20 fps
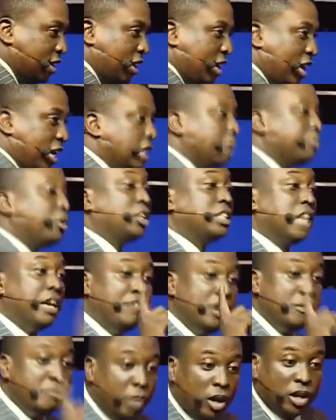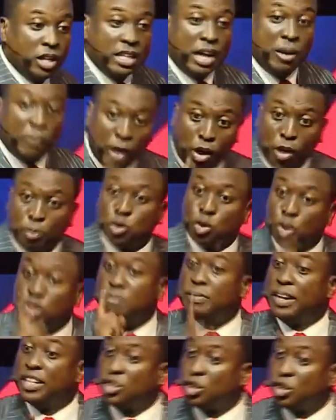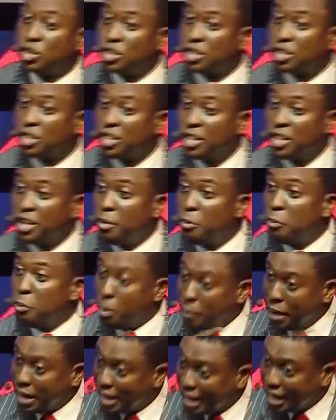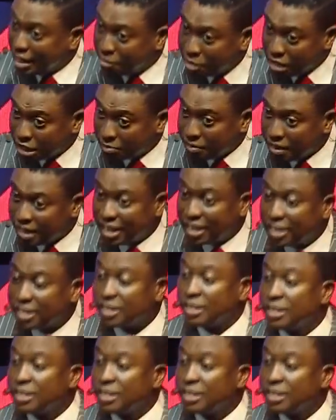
He said, because every morning I wake up to go to my church, but my leg brings me here.